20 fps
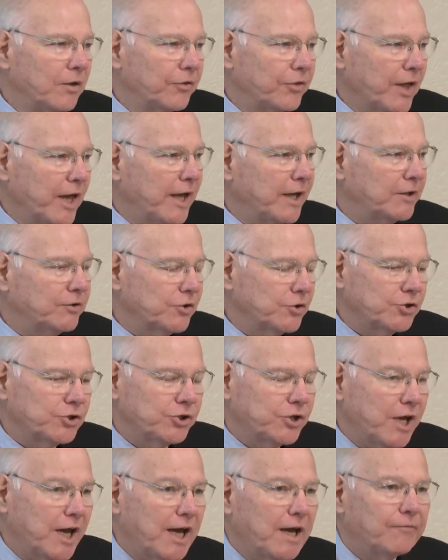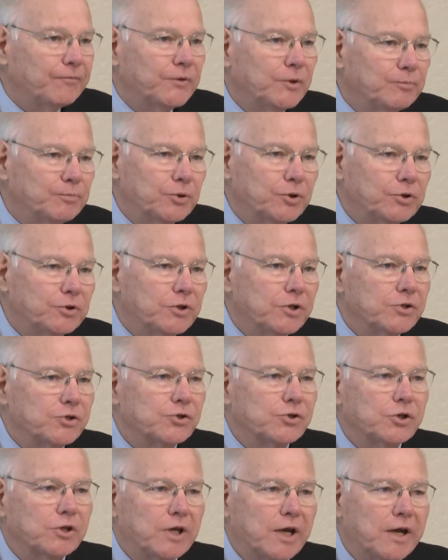Thank the staff that put this
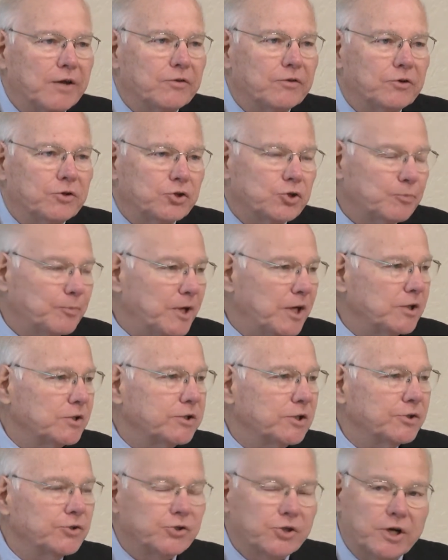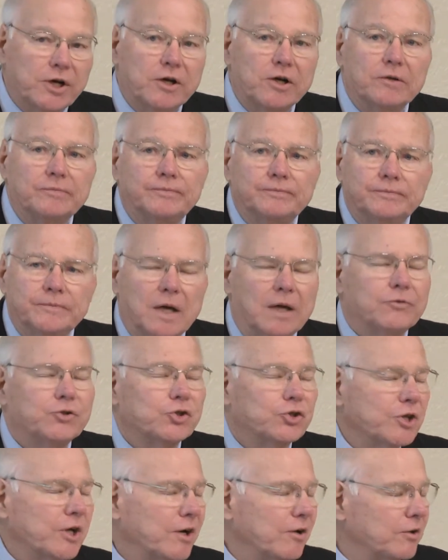together, especially Sarah.
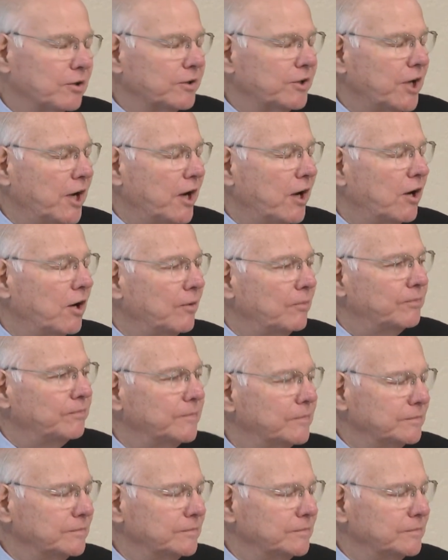Kara.